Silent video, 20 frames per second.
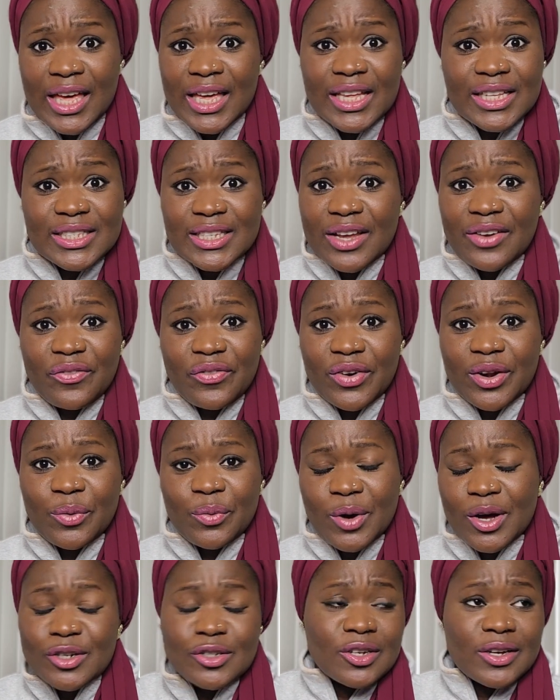It's a free
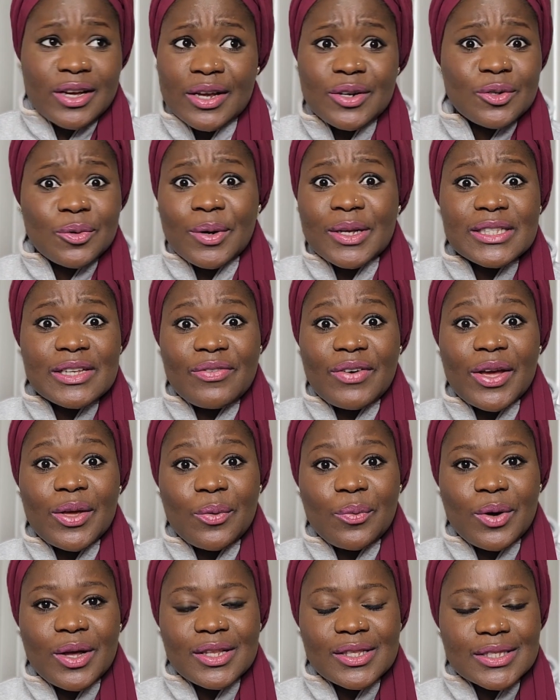world. You can do whatever
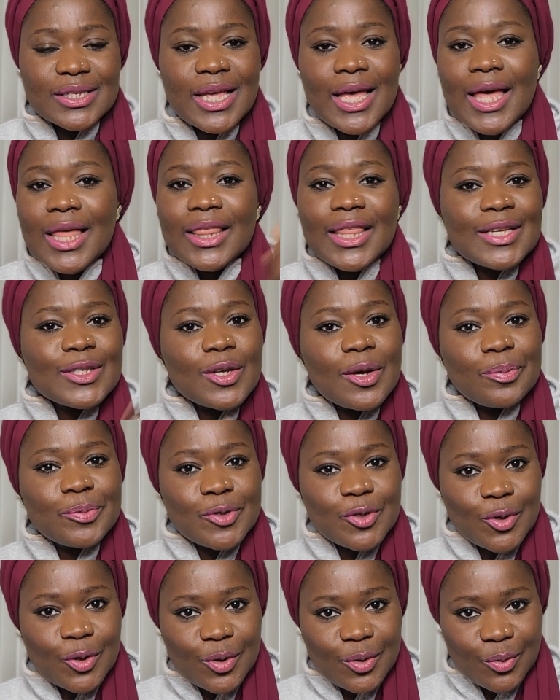you want. That's
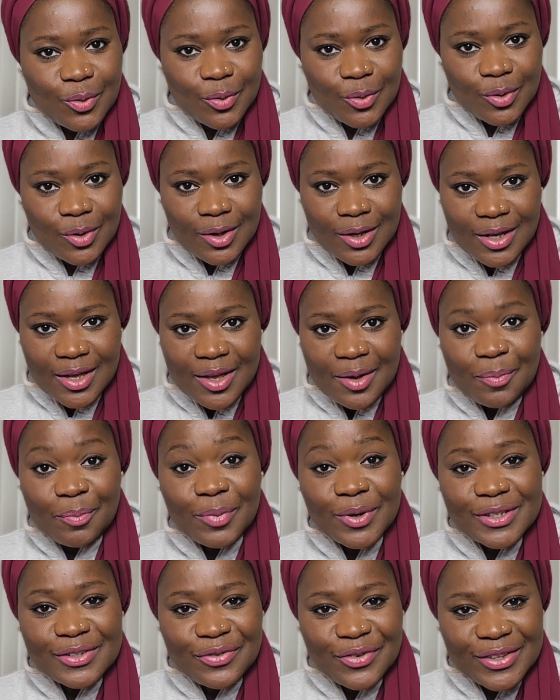up to you.
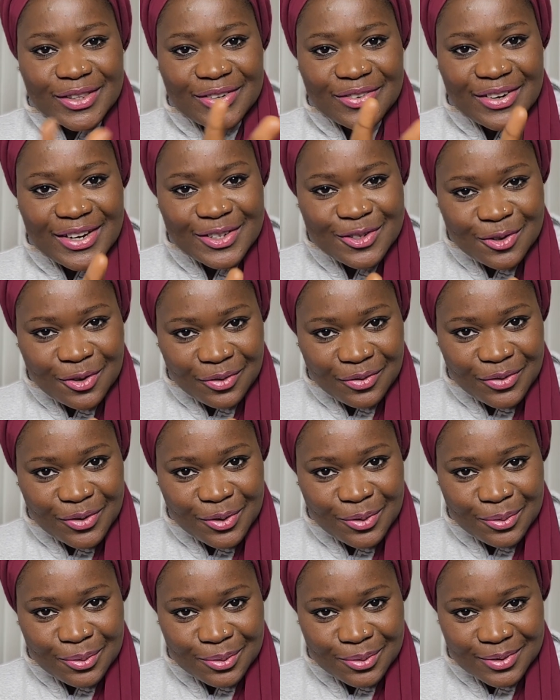But for the rest of
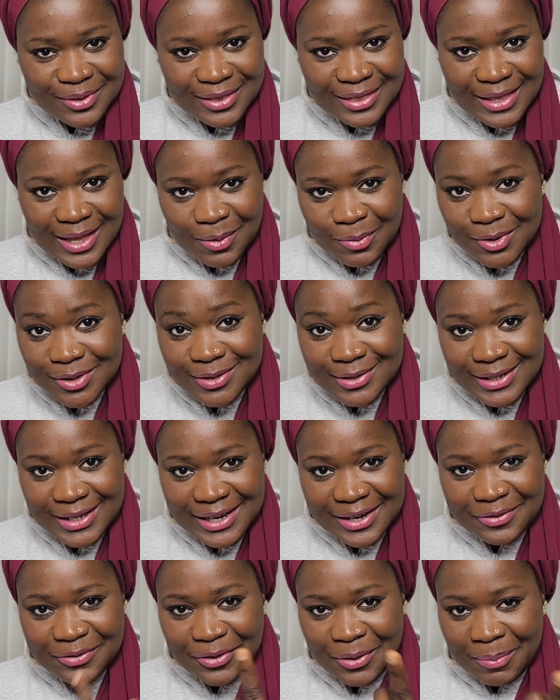you that want to
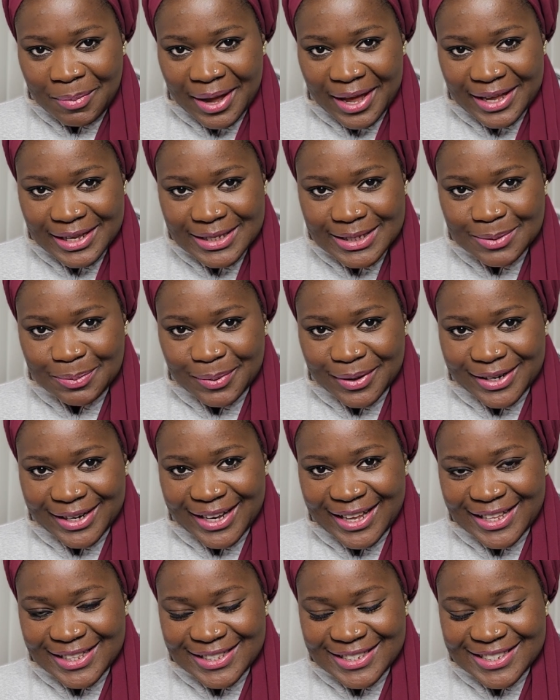learn from my
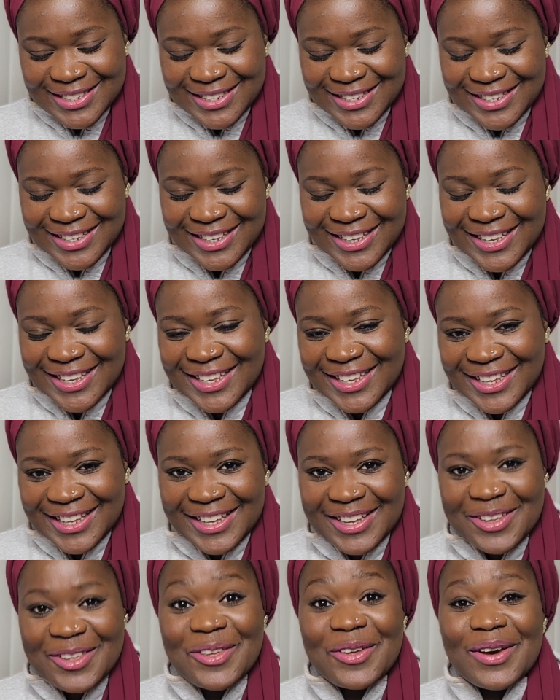experience,
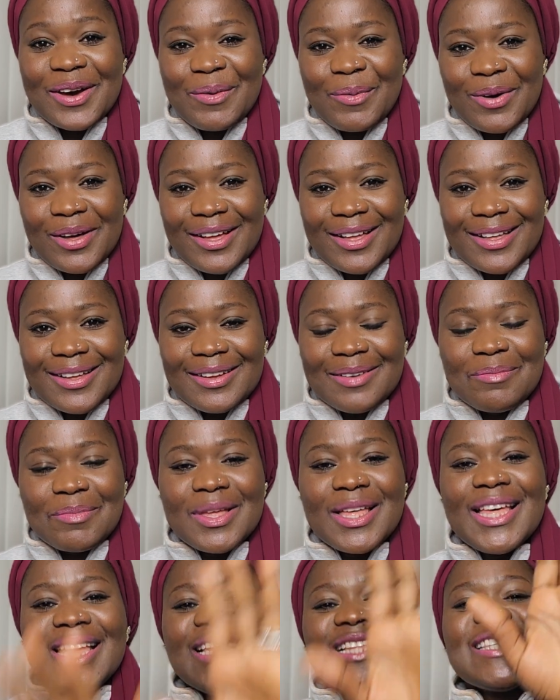You are
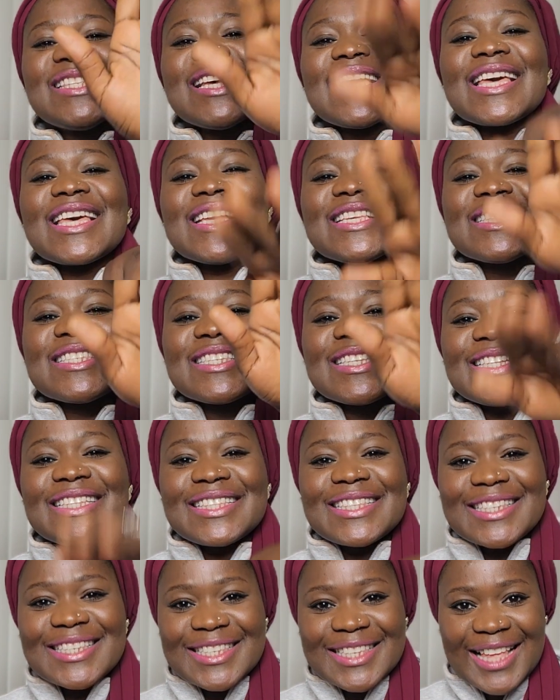welcome. Take a
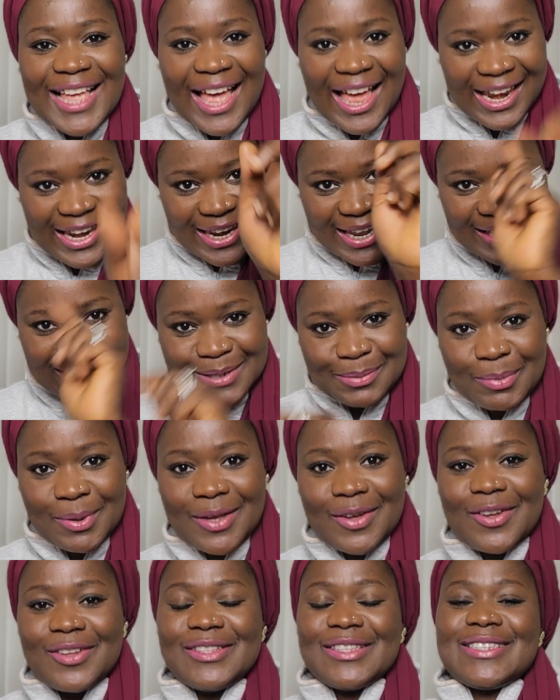seat and let
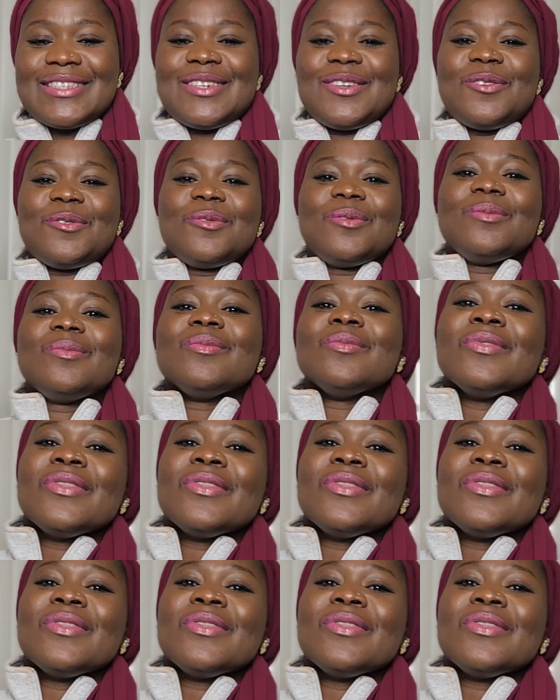me continue.